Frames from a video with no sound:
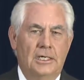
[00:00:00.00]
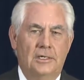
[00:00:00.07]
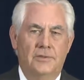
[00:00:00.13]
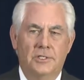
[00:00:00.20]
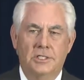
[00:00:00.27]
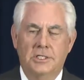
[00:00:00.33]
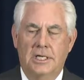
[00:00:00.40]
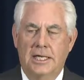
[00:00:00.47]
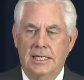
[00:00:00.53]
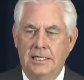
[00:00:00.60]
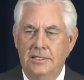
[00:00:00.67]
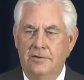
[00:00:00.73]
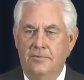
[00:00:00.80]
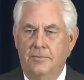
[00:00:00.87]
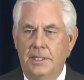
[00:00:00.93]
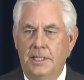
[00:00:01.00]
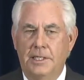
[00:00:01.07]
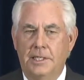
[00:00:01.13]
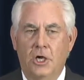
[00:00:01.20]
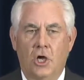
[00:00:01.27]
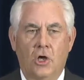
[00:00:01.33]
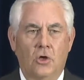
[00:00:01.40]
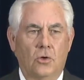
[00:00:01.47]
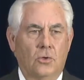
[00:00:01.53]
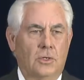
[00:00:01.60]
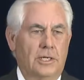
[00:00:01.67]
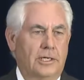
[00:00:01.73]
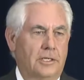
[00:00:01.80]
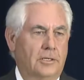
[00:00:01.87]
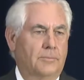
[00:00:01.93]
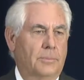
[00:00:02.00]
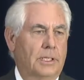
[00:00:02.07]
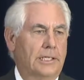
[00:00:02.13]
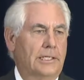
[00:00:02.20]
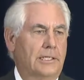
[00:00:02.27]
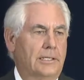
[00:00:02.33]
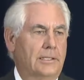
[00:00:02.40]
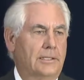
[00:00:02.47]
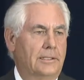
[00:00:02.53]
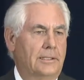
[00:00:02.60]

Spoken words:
the state of being whole and complete.